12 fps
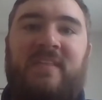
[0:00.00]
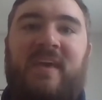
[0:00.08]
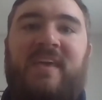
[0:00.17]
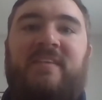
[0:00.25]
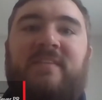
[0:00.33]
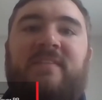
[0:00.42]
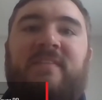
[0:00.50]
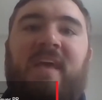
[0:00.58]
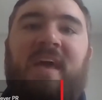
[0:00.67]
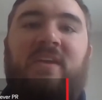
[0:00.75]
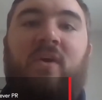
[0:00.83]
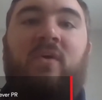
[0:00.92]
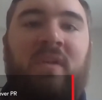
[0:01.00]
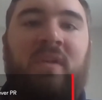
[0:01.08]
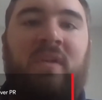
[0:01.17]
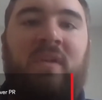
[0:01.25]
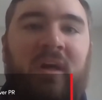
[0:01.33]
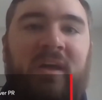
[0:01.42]
is an
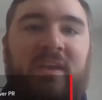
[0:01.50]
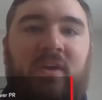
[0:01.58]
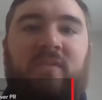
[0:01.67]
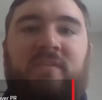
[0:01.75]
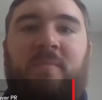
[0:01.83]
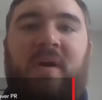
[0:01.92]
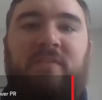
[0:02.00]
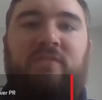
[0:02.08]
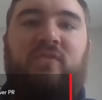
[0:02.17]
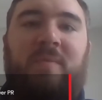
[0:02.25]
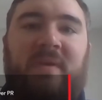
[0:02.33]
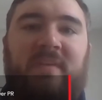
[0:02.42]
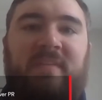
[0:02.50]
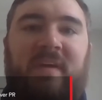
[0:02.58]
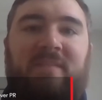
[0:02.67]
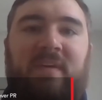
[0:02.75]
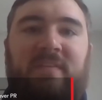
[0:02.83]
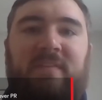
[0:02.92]
online on-demand streaming
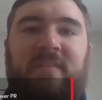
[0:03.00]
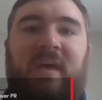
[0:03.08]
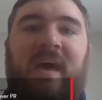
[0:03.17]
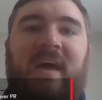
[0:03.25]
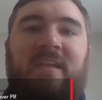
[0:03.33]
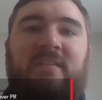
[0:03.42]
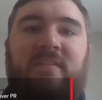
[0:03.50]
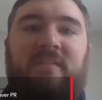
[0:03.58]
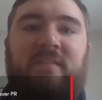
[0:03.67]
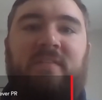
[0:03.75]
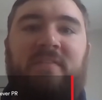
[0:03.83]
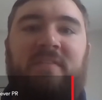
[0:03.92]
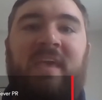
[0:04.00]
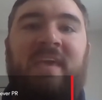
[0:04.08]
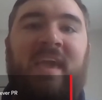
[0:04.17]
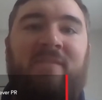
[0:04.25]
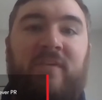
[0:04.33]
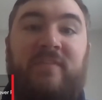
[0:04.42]
service, and they
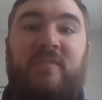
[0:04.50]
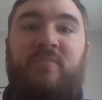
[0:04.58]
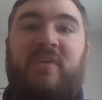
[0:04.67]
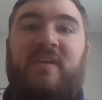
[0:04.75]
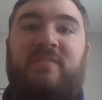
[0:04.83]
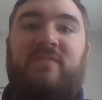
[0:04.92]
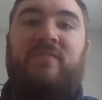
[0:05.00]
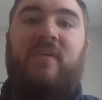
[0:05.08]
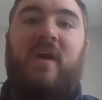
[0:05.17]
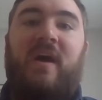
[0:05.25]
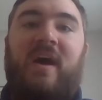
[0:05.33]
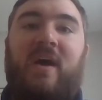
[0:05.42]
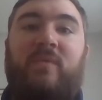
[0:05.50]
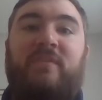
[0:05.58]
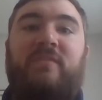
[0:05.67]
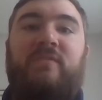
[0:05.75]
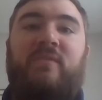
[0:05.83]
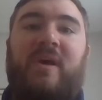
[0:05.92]
gave us the brief,
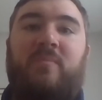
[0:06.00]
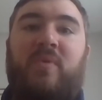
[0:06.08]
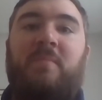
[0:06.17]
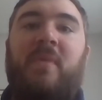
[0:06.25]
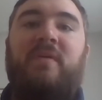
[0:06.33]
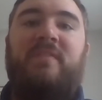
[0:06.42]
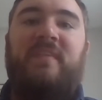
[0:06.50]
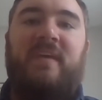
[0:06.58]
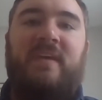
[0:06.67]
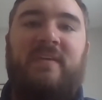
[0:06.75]
which was around promoting